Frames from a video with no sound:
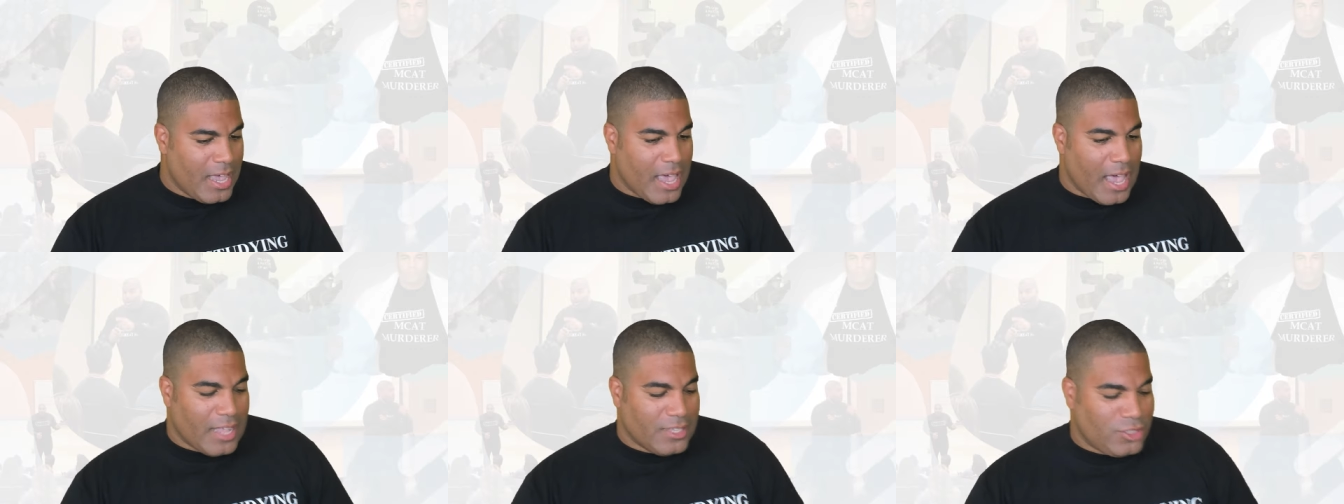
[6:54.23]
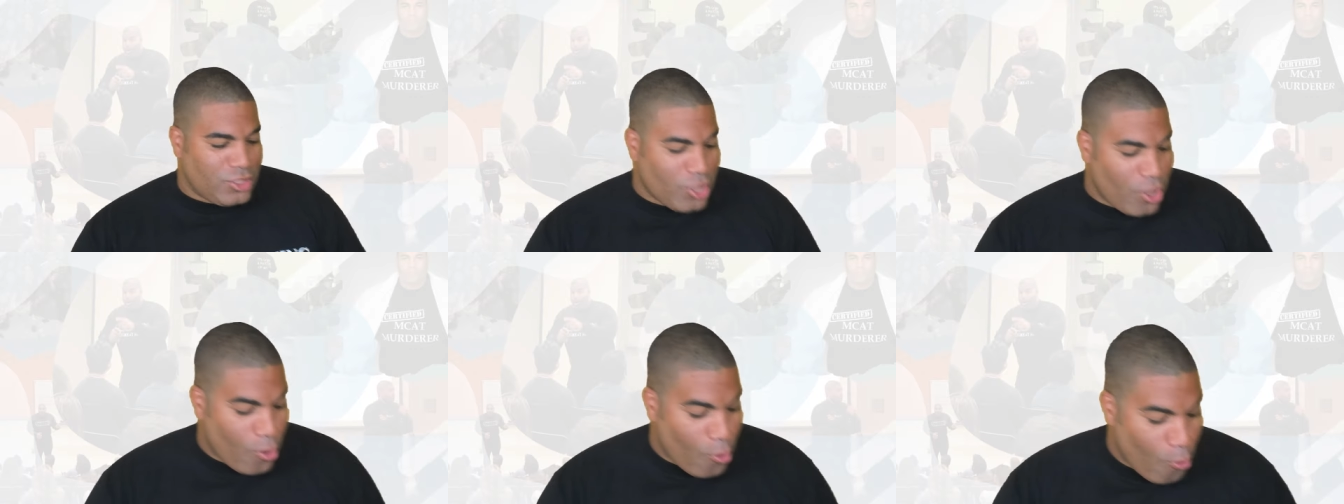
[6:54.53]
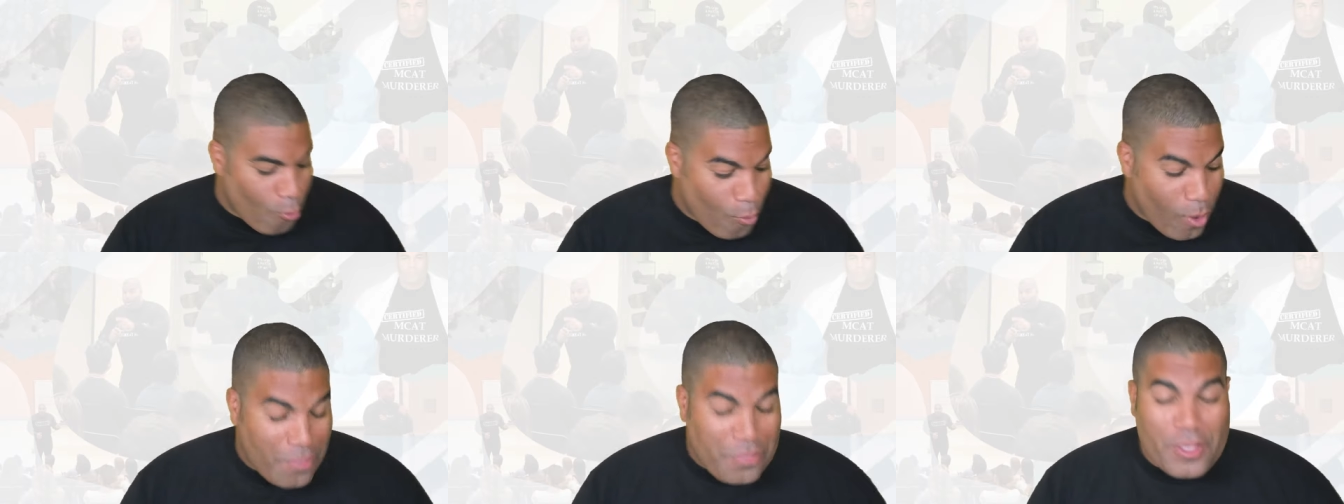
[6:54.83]
And so
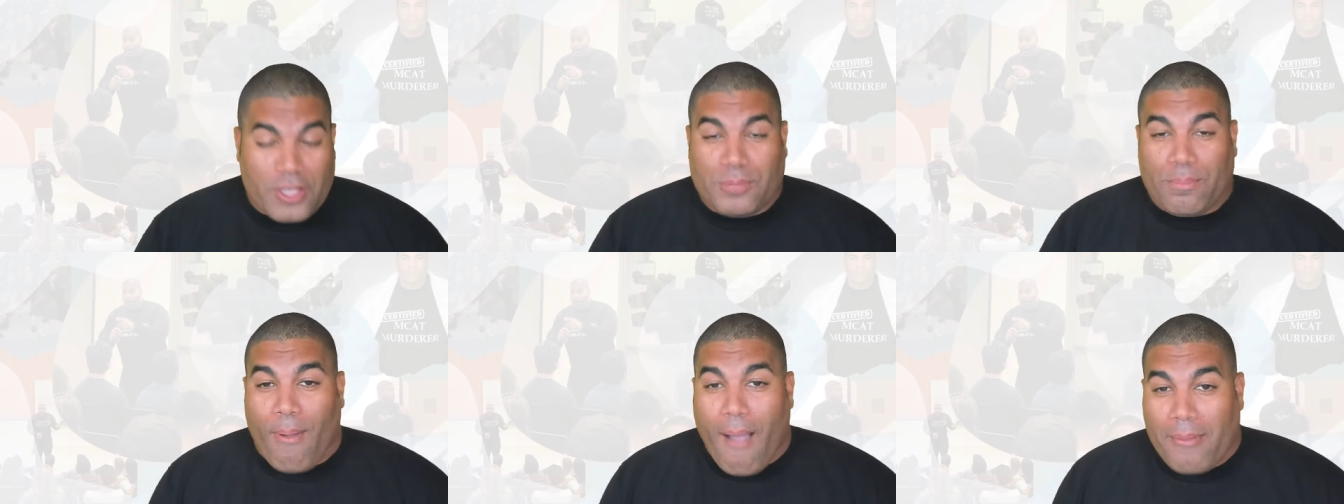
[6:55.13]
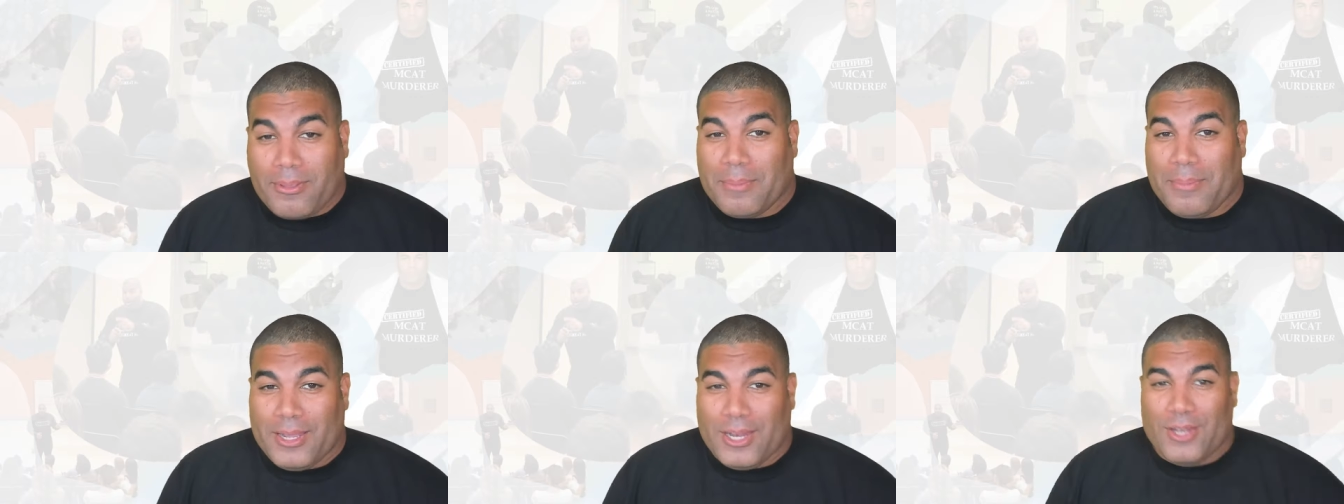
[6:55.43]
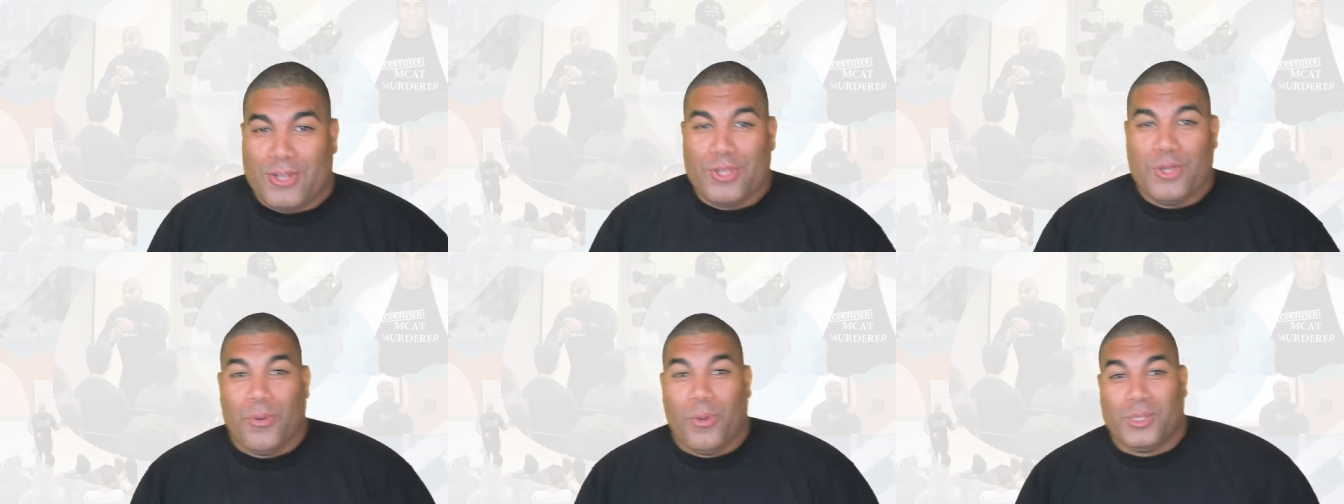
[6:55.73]
what this prompted me to
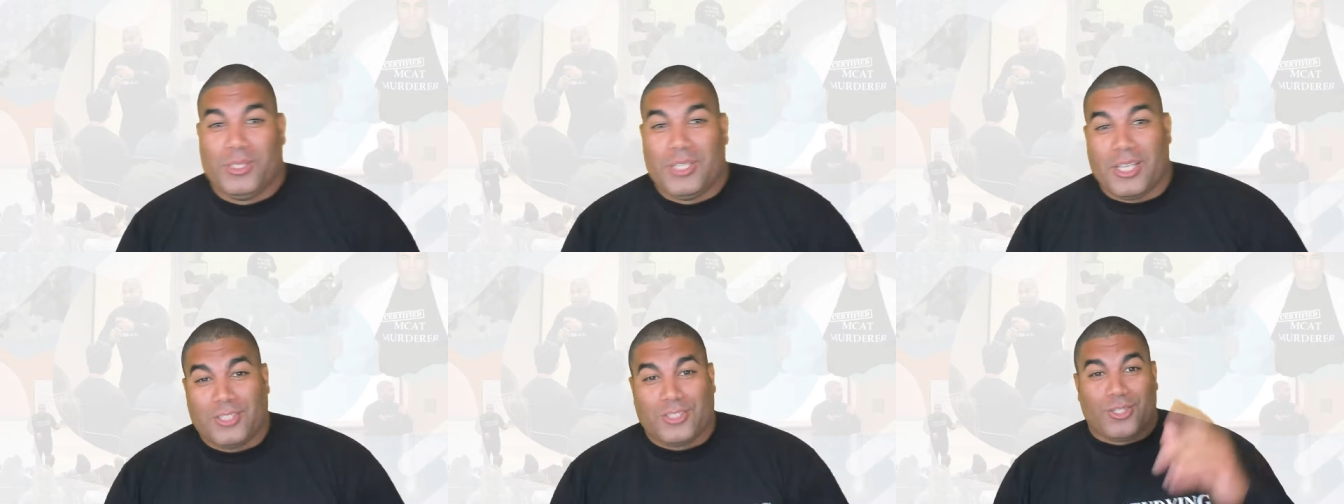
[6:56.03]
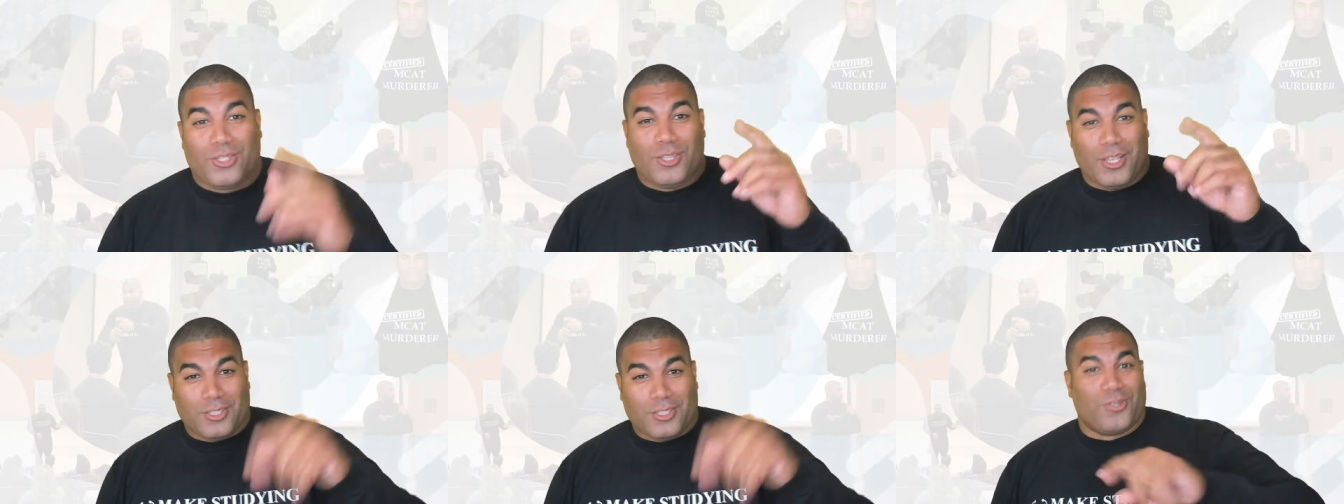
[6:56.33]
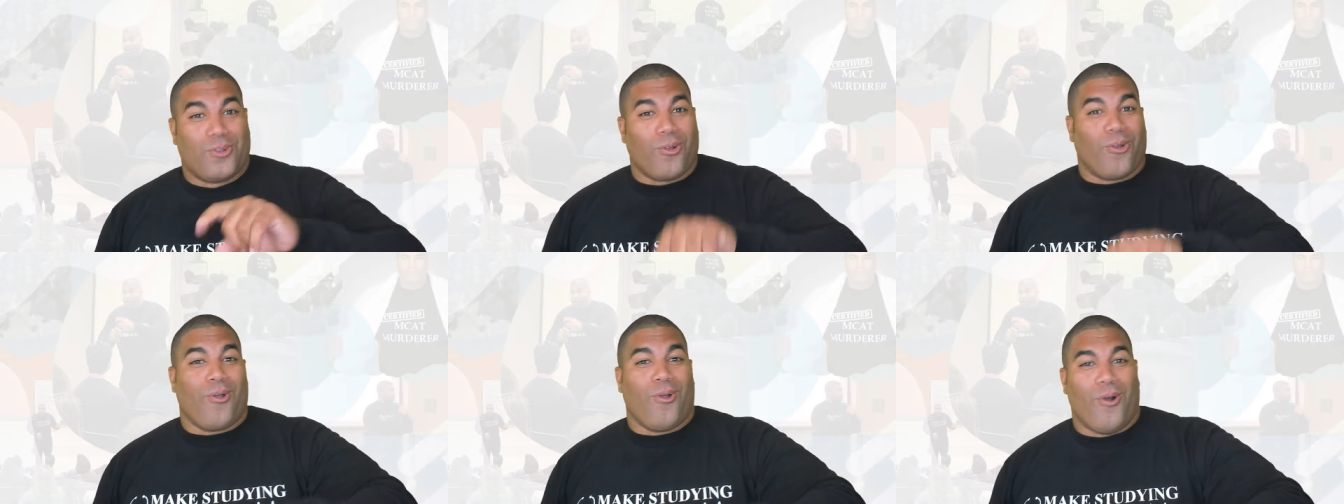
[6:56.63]
do was this this
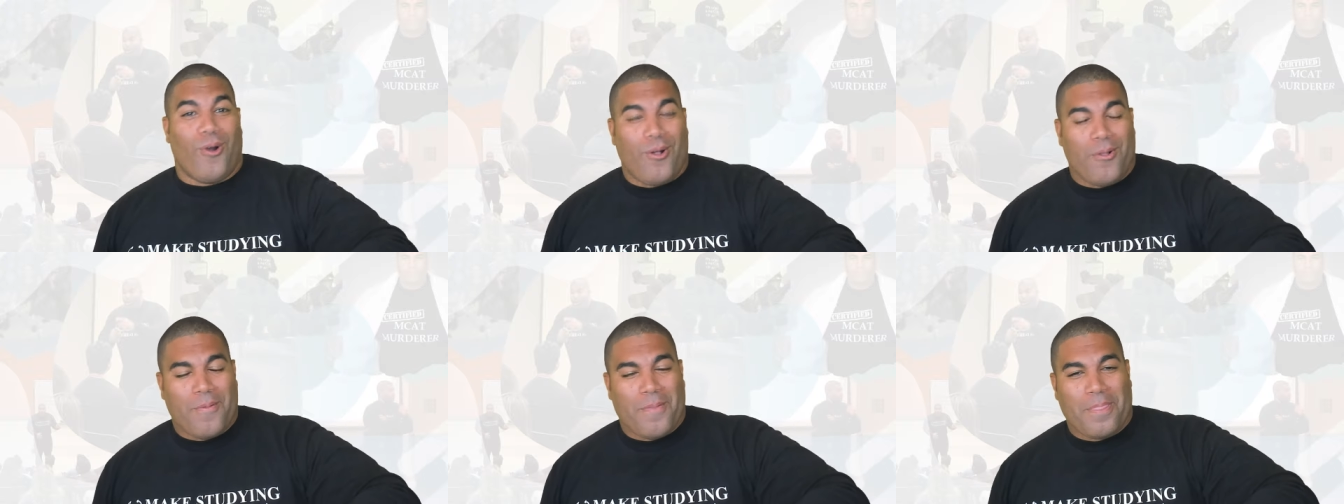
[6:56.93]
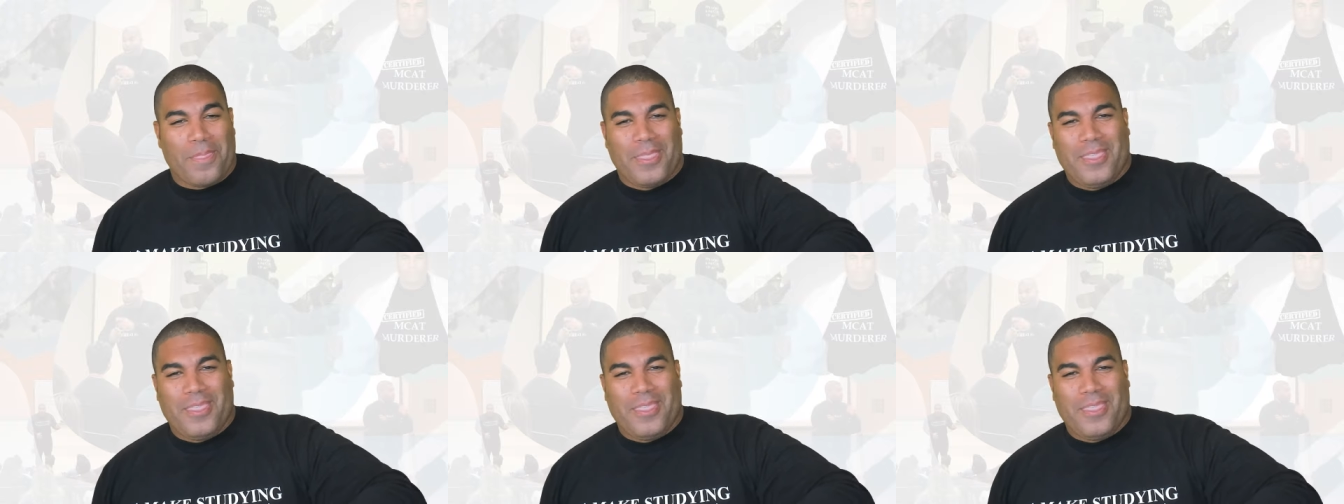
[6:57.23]
girl